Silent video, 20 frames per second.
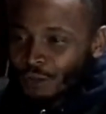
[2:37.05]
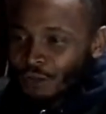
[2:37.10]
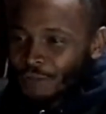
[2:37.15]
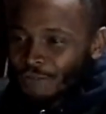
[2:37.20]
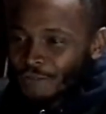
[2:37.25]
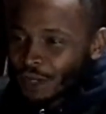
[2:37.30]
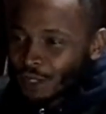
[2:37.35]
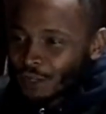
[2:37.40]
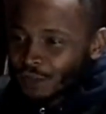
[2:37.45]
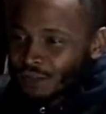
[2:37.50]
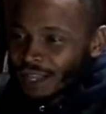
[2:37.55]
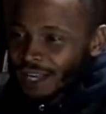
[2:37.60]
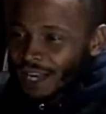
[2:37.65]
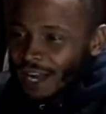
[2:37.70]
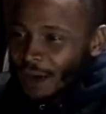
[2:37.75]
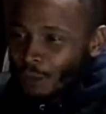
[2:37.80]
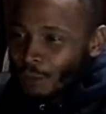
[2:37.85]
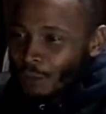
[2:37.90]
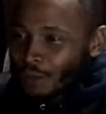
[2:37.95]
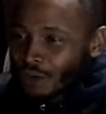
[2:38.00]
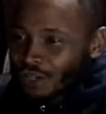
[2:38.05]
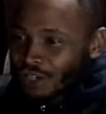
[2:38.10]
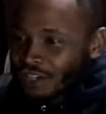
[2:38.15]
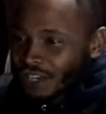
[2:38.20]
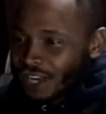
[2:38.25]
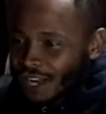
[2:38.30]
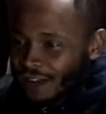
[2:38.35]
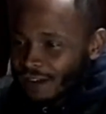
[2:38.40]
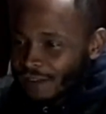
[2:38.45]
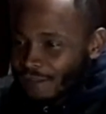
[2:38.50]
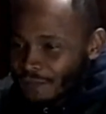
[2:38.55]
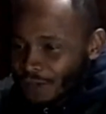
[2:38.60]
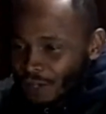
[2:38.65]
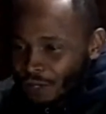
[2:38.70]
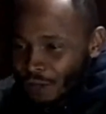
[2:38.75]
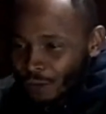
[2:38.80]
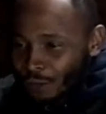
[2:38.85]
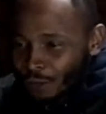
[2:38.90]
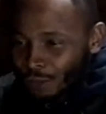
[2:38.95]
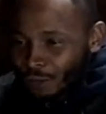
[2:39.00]
the first thing I want to share for
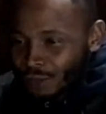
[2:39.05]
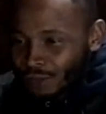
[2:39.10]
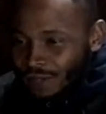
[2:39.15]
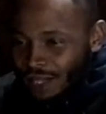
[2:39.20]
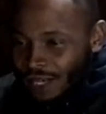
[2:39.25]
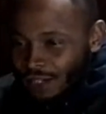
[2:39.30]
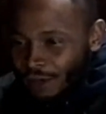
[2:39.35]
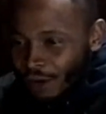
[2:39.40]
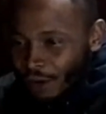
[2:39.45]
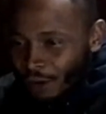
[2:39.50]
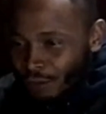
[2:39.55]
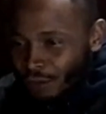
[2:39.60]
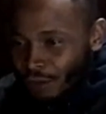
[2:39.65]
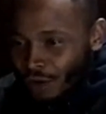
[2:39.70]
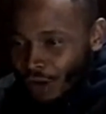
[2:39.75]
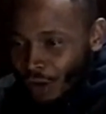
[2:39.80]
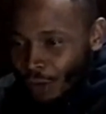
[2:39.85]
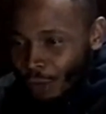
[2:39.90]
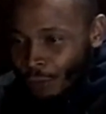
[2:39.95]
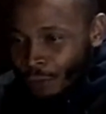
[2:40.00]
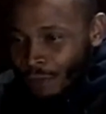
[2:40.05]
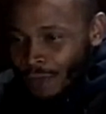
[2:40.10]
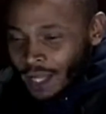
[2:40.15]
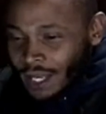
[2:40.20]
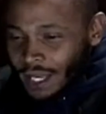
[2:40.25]
those that don't know,